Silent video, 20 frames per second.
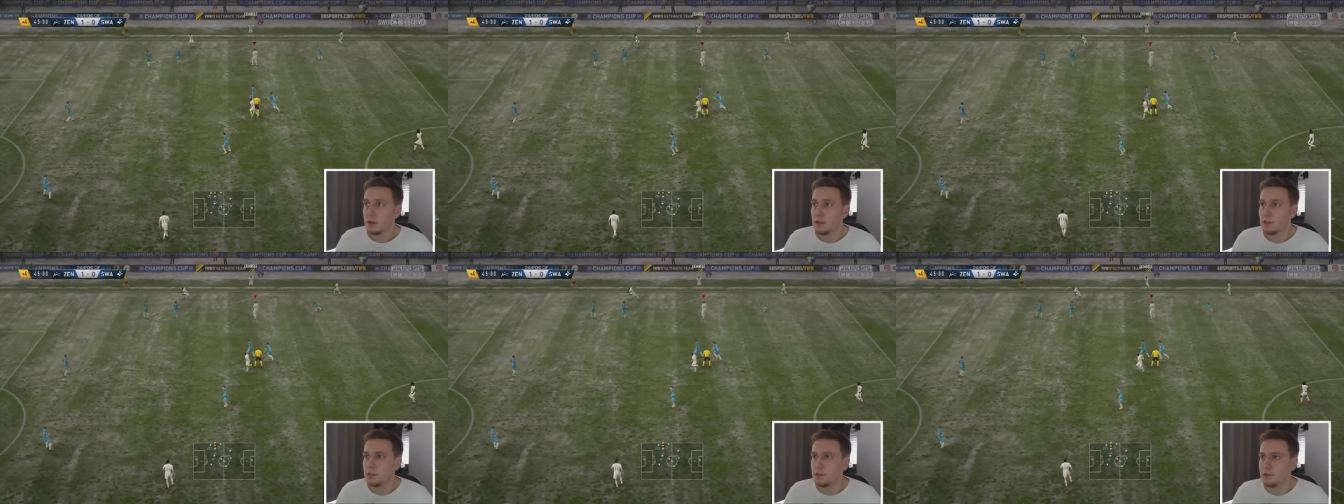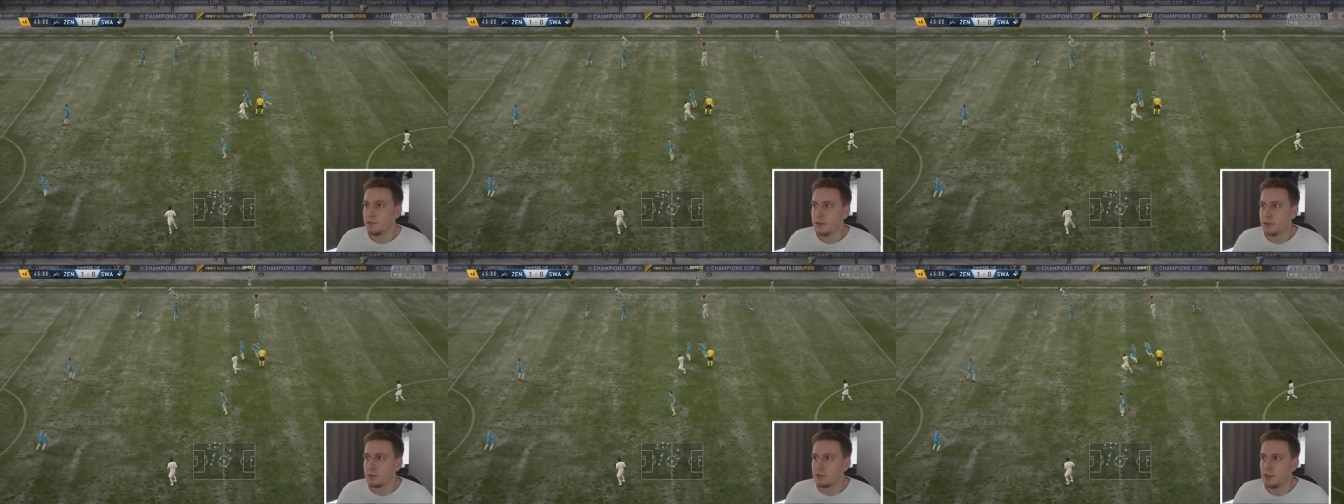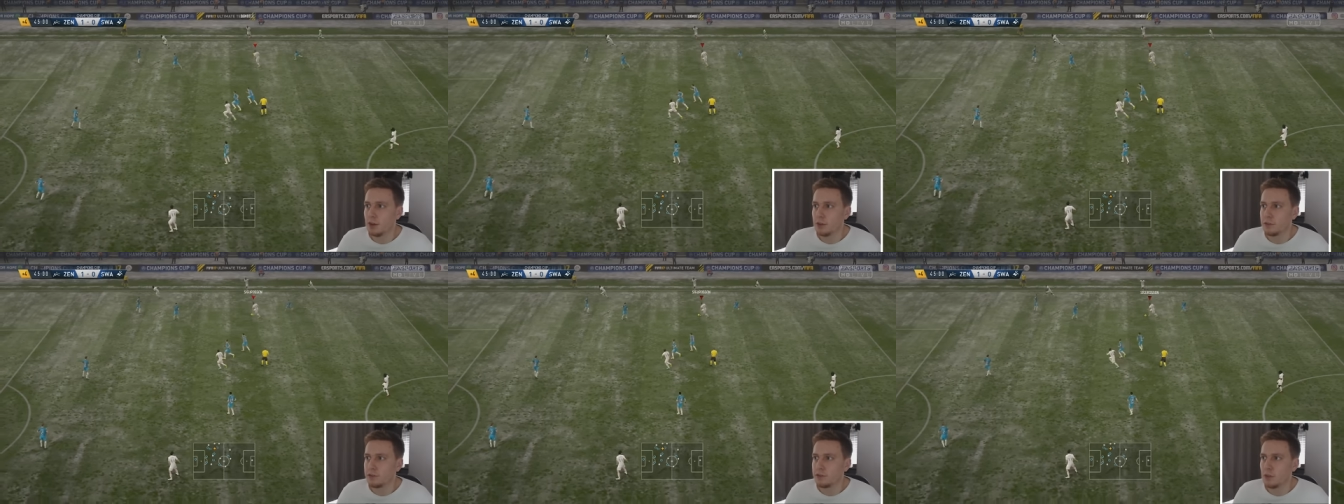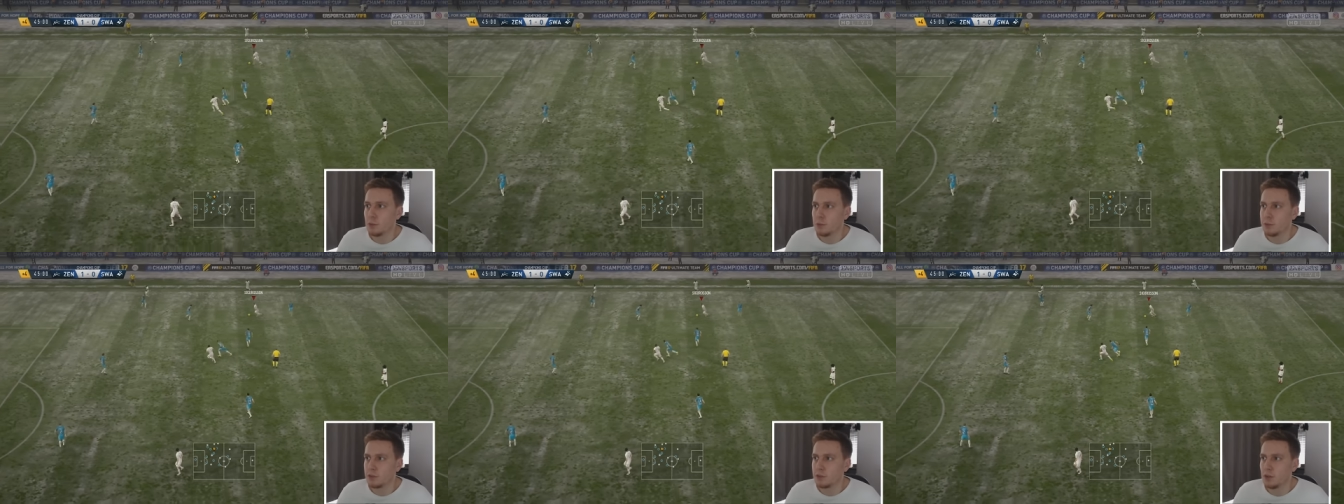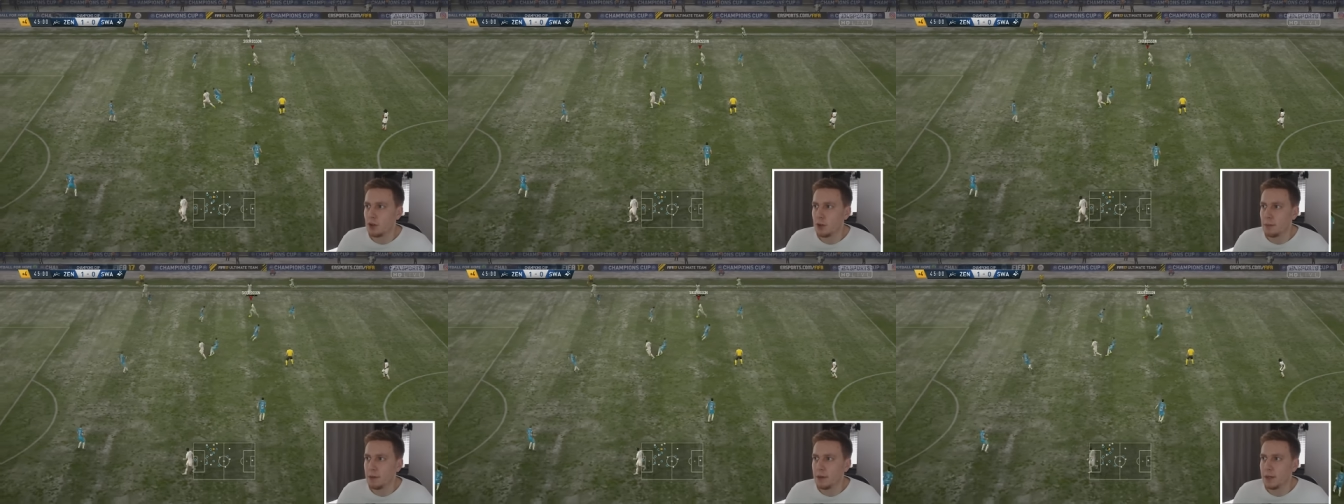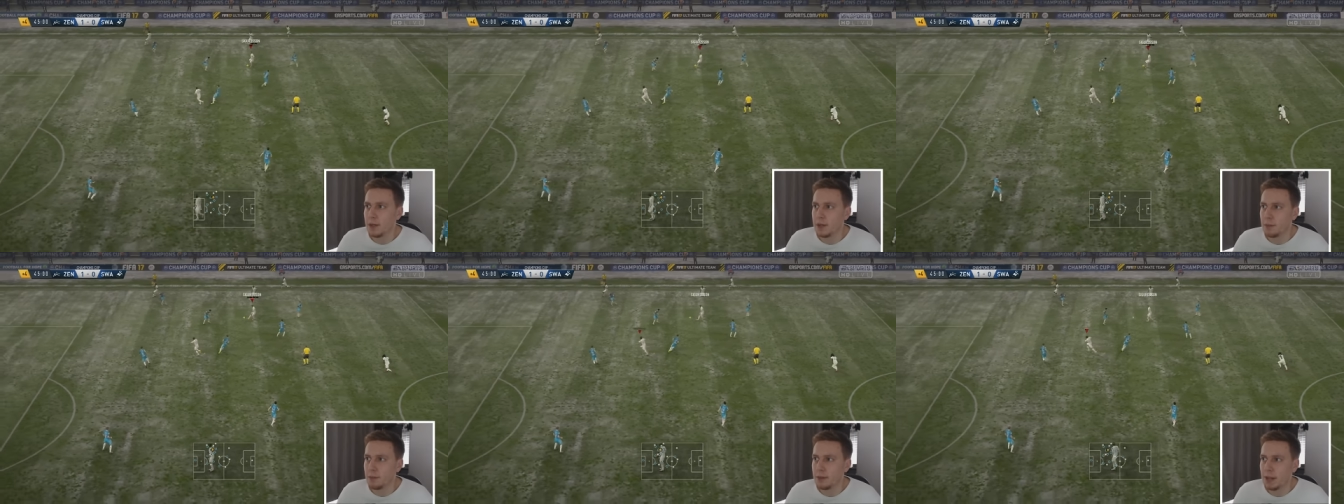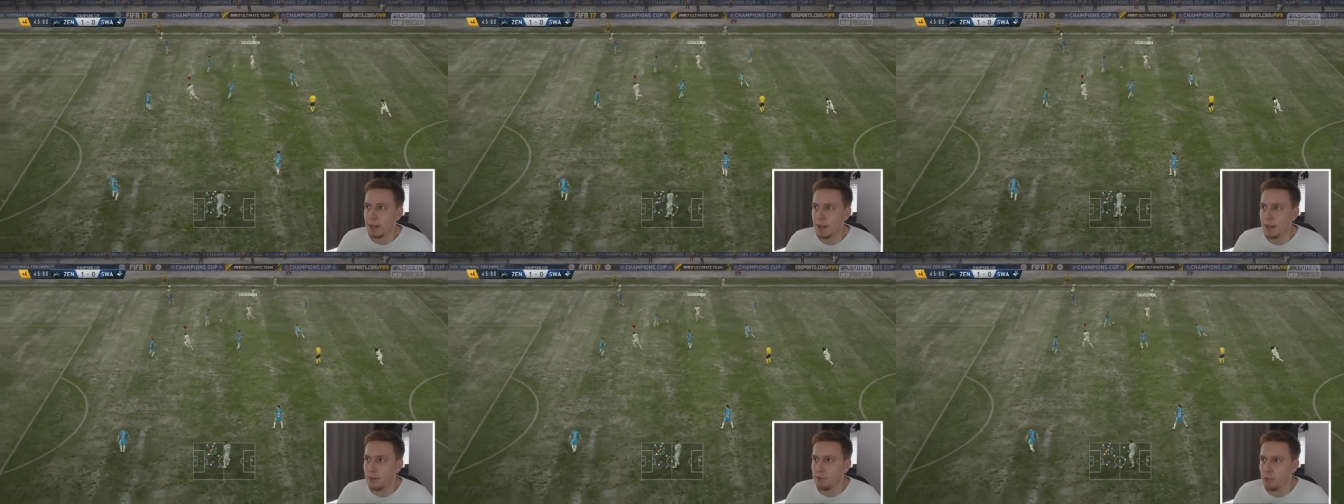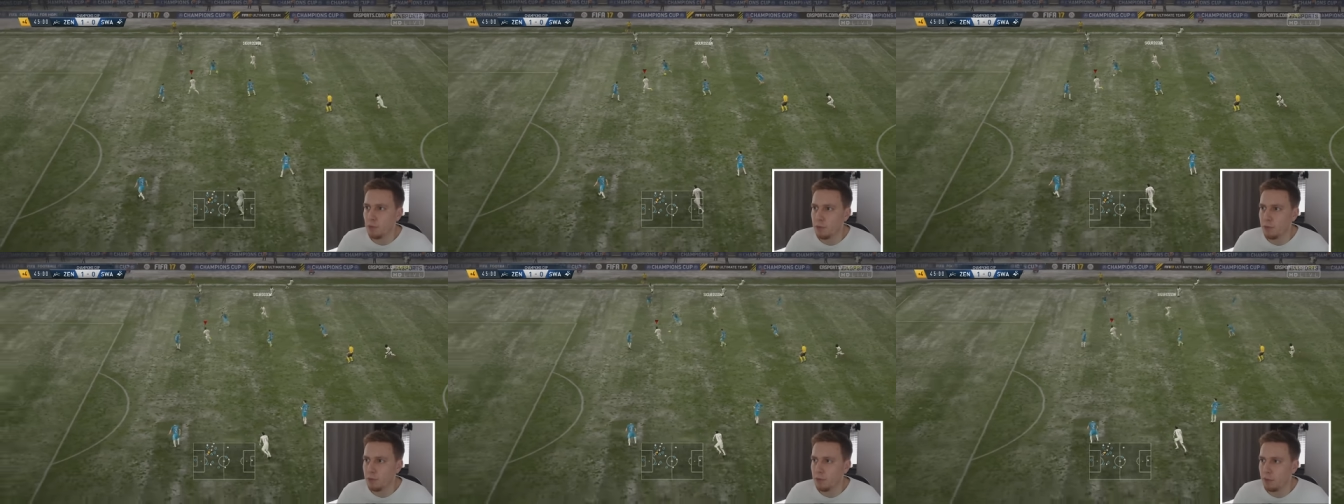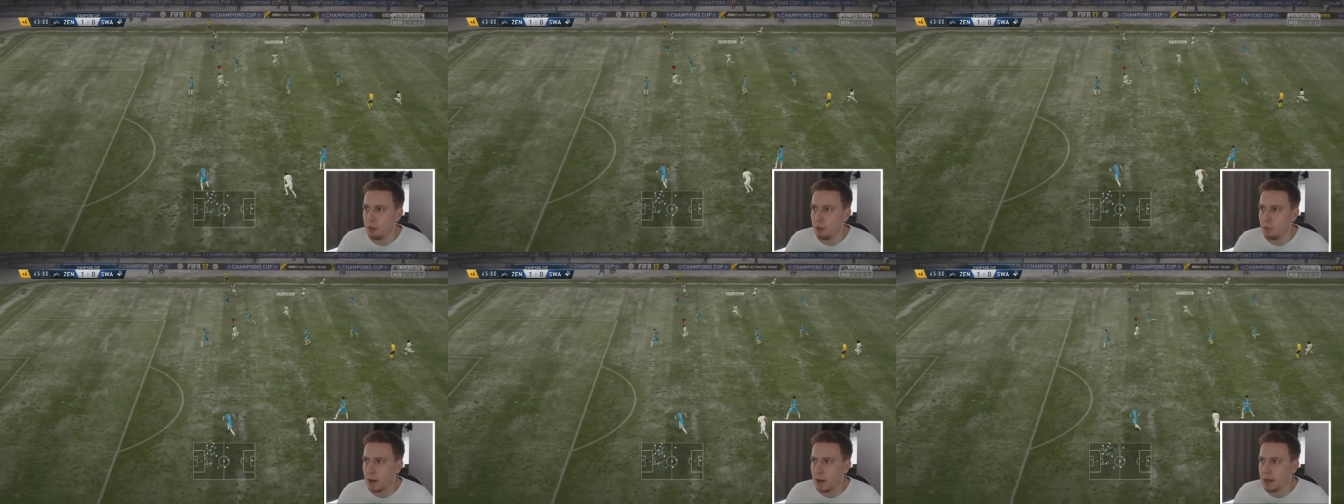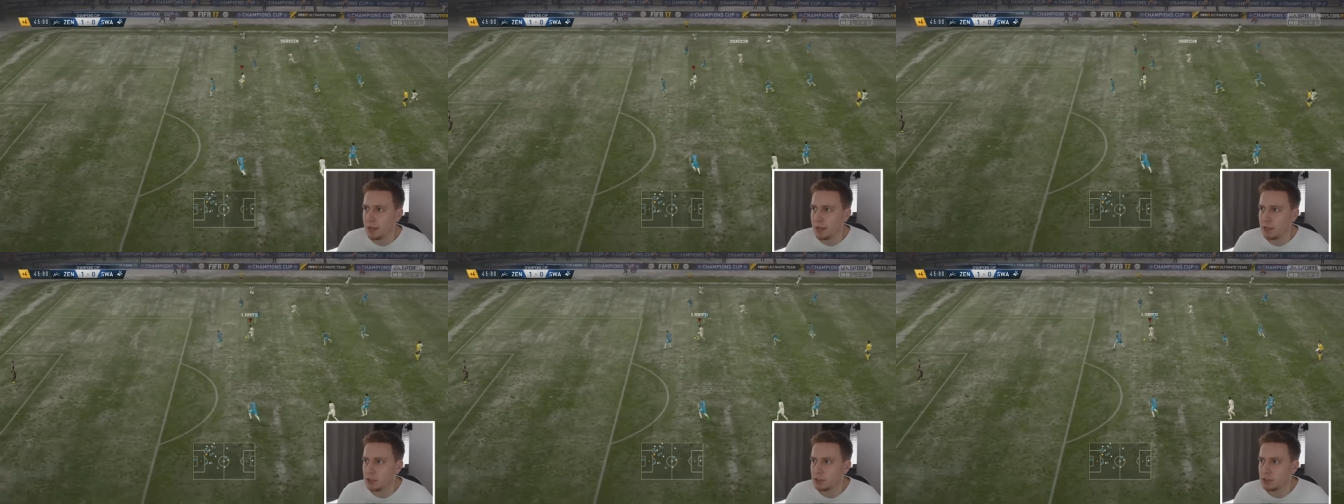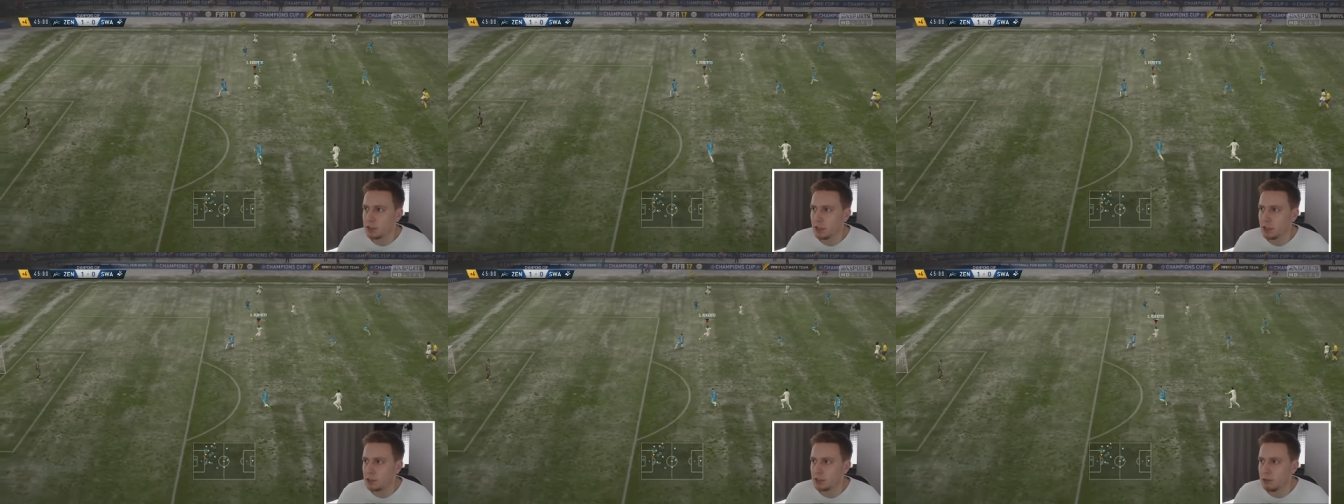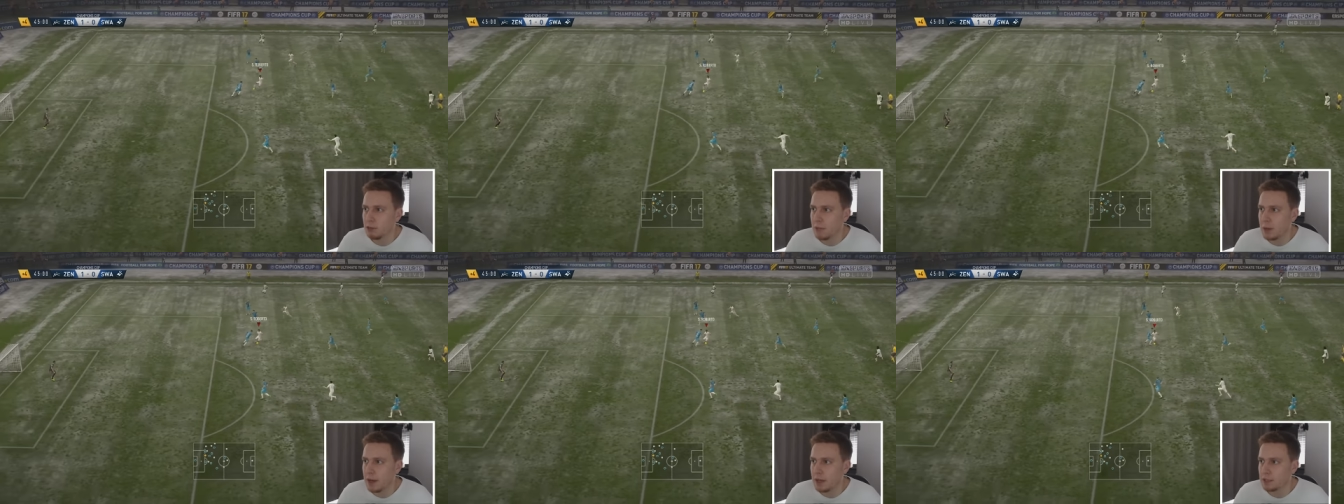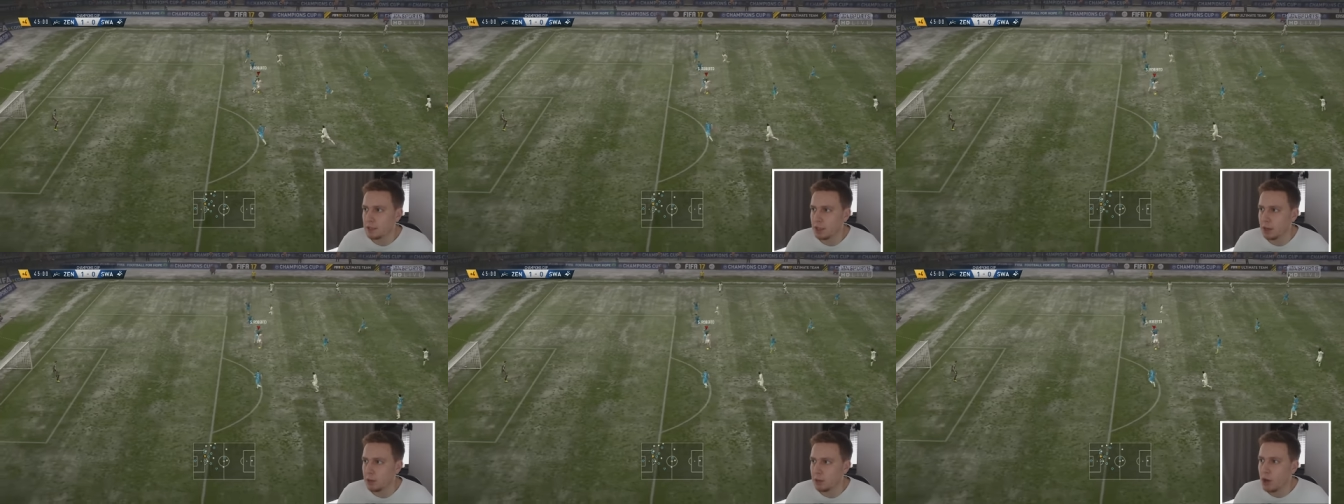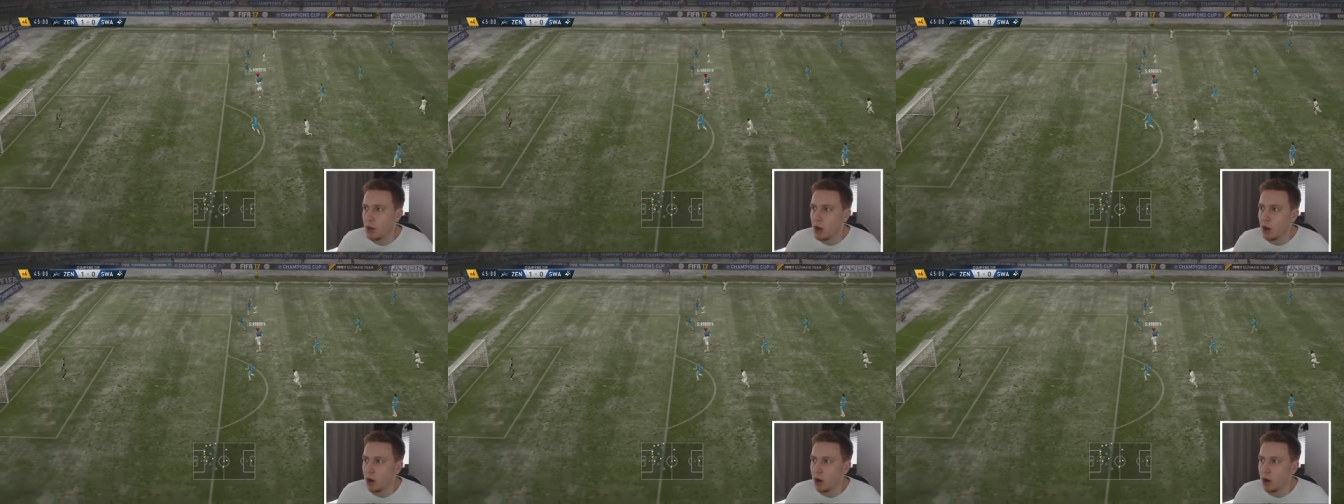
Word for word: Into first half stoppage time here. Can we get level before the break? Here's Sergio Roberto.